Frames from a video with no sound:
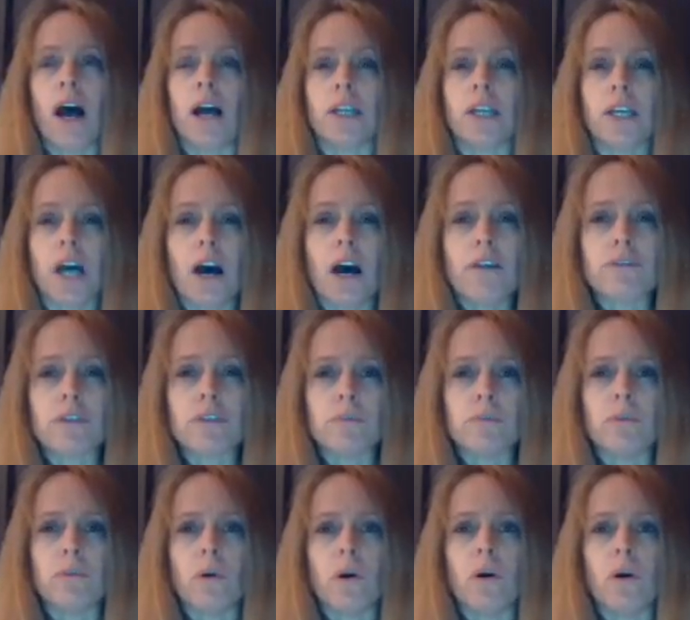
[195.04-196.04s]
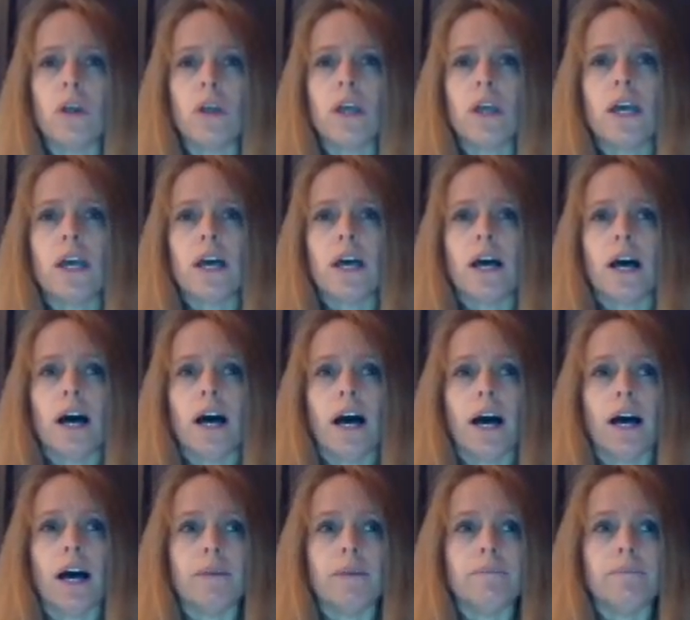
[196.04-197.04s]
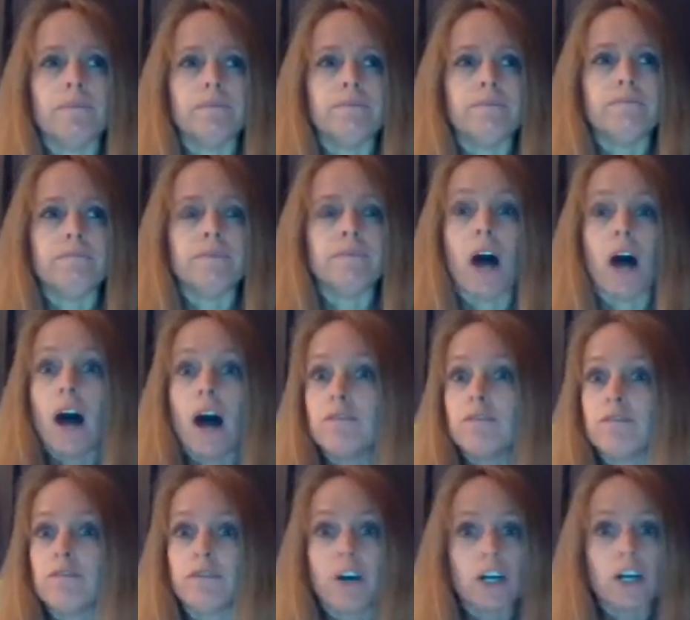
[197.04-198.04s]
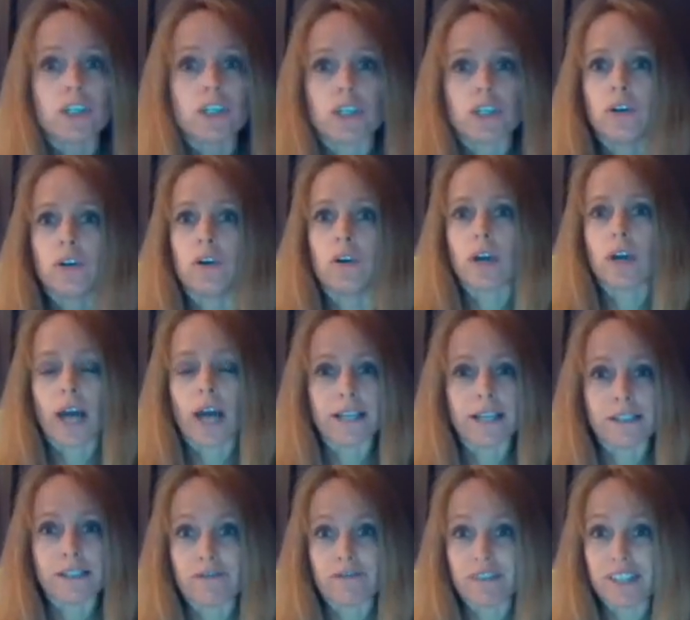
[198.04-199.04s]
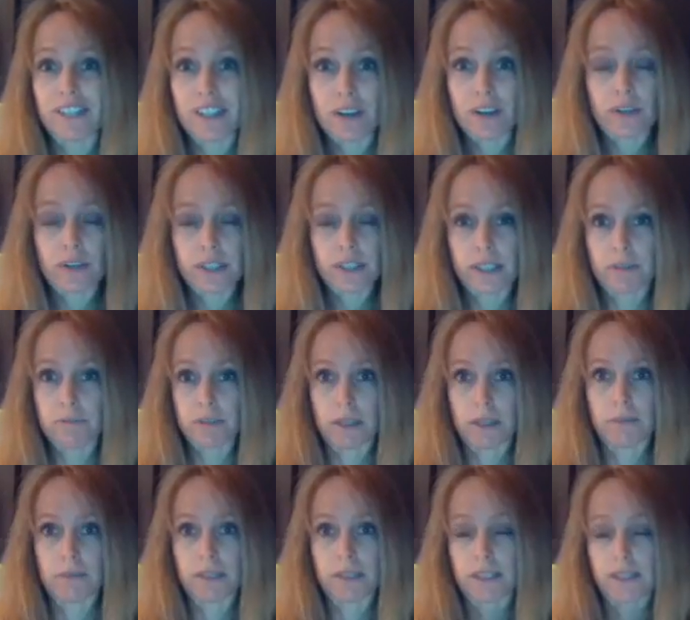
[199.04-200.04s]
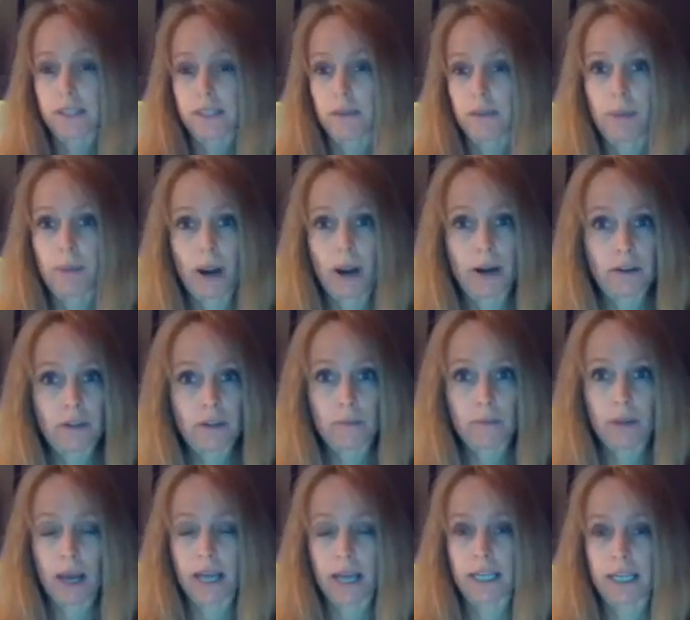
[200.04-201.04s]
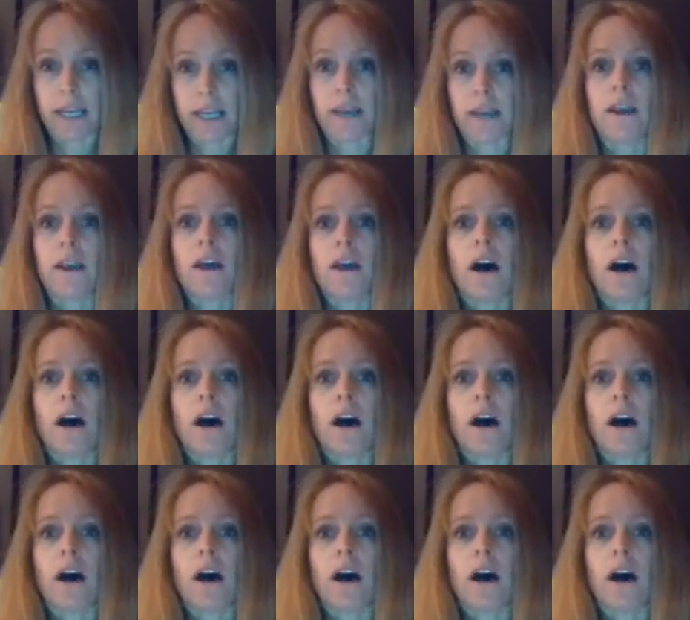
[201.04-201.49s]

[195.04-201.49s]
uncomfortable, non-functional kinds of physical symptoms in some part of their body